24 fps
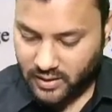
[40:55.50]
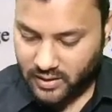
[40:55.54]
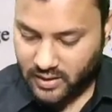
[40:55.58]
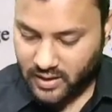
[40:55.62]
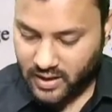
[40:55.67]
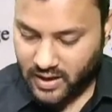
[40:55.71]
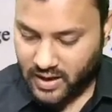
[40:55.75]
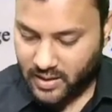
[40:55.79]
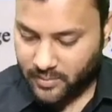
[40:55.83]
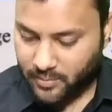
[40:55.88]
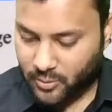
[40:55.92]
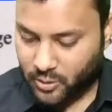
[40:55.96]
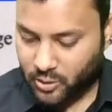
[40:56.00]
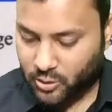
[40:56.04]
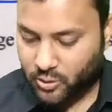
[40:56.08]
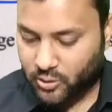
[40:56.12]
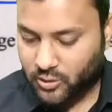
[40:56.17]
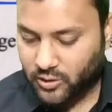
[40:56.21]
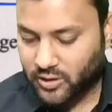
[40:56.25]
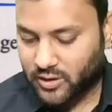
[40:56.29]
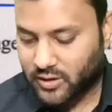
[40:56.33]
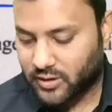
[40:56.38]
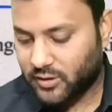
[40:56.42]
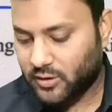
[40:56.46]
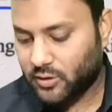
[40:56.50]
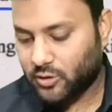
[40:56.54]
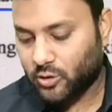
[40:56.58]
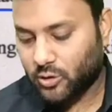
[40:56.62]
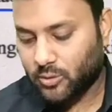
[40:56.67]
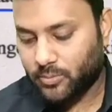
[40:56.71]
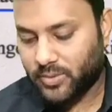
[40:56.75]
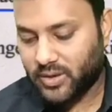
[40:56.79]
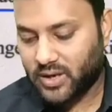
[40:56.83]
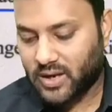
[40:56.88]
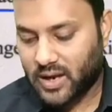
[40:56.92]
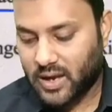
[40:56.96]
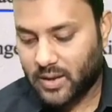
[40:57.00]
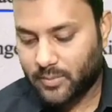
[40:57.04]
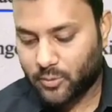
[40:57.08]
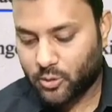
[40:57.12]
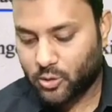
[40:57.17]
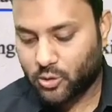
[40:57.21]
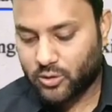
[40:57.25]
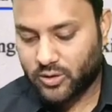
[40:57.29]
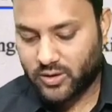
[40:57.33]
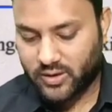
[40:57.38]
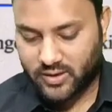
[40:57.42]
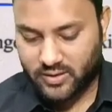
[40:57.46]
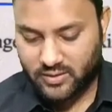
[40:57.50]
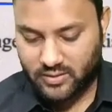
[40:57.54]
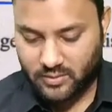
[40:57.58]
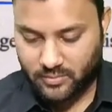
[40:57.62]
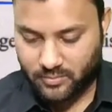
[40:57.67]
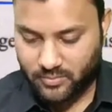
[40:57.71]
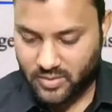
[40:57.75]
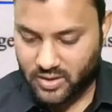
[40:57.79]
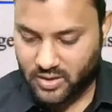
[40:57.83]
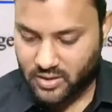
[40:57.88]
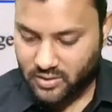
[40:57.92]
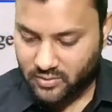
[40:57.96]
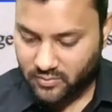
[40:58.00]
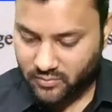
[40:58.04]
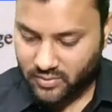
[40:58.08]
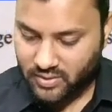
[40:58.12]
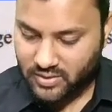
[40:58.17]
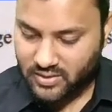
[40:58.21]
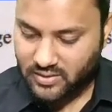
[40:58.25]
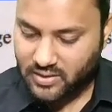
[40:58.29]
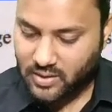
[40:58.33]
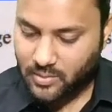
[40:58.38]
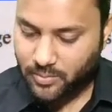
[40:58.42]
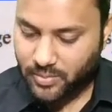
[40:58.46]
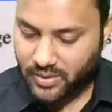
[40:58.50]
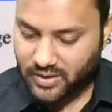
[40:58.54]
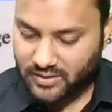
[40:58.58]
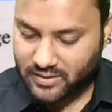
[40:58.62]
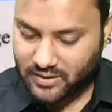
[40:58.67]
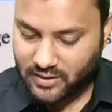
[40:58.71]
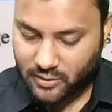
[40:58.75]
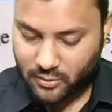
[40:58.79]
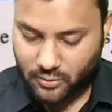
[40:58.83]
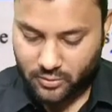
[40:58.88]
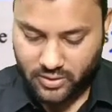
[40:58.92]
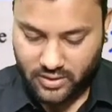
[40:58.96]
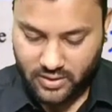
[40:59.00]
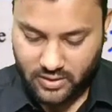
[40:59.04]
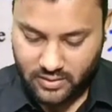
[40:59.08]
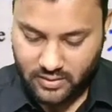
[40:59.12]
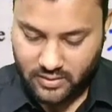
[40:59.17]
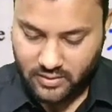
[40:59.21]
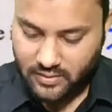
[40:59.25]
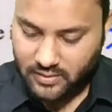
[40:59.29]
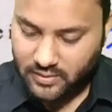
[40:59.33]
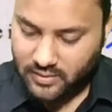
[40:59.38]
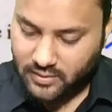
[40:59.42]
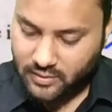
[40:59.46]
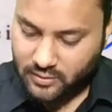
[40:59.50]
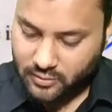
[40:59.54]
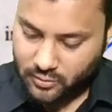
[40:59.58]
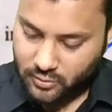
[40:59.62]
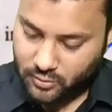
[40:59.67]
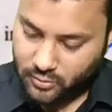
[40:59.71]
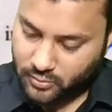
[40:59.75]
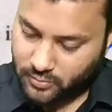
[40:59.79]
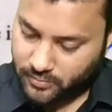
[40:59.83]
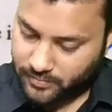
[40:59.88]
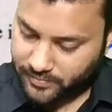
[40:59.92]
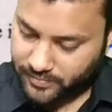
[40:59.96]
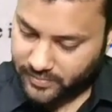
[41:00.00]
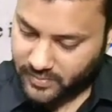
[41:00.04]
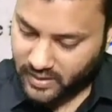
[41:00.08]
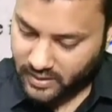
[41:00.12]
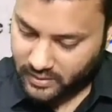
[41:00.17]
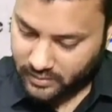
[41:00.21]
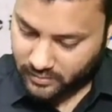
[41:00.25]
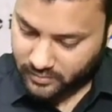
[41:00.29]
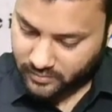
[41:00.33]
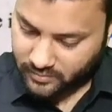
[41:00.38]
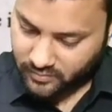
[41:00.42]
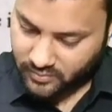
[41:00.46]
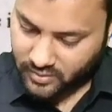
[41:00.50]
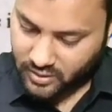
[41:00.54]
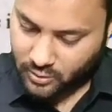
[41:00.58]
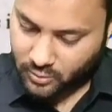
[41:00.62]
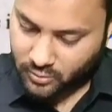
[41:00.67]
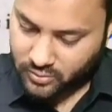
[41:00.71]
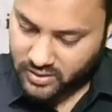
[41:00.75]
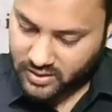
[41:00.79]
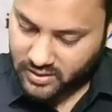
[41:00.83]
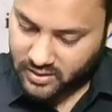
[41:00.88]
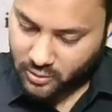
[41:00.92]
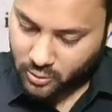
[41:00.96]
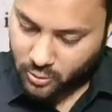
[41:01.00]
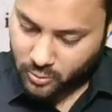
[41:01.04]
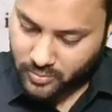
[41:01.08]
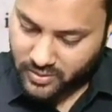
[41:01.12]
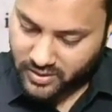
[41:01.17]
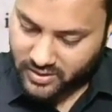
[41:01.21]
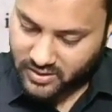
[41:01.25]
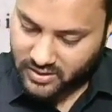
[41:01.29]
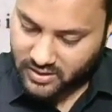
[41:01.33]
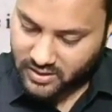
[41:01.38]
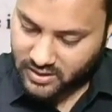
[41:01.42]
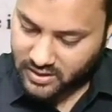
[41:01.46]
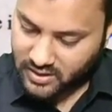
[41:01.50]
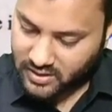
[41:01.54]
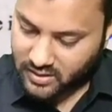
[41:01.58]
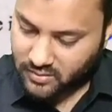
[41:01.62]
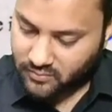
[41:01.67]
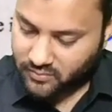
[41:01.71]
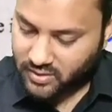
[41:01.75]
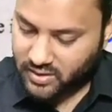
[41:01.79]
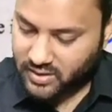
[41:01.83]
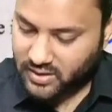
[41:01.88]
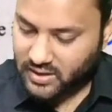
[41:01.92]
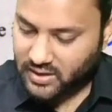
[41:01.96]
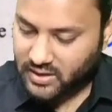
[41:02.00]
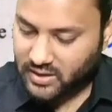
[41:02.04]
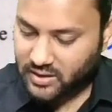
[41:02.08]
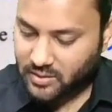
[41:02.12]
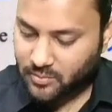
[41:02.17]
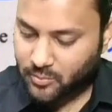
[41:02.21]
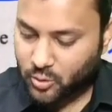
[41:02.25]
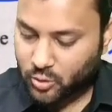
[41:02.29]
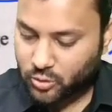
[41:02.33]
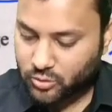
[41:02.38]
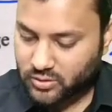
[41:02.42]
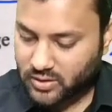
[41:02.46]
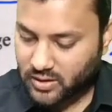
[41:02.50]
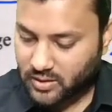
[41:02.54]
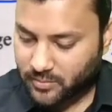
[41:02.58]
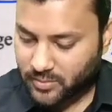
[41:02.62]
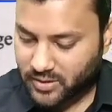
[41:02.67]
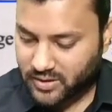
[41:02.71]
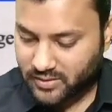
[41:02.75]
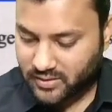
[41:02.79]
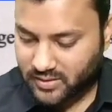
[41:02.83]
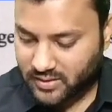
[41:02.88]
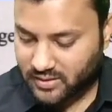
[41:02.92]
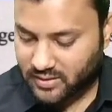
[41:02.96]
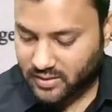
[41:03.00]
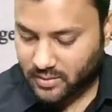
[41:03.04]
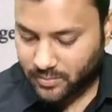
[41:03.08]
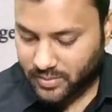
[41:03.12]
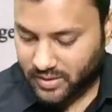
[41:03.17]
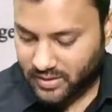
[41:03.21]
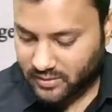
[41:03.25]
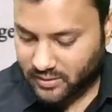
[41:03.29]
and hypogonadotropic hypogonadism, which is a PCOD. So we know that obesity and infertility both are present in the